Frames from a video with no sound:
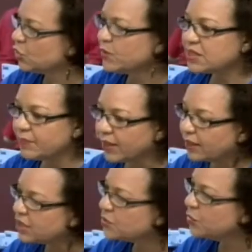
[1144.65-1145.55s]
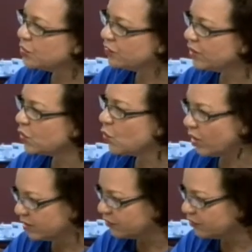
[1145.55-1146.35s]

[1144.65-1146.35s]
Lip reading: be something that is beautiful and wonderful.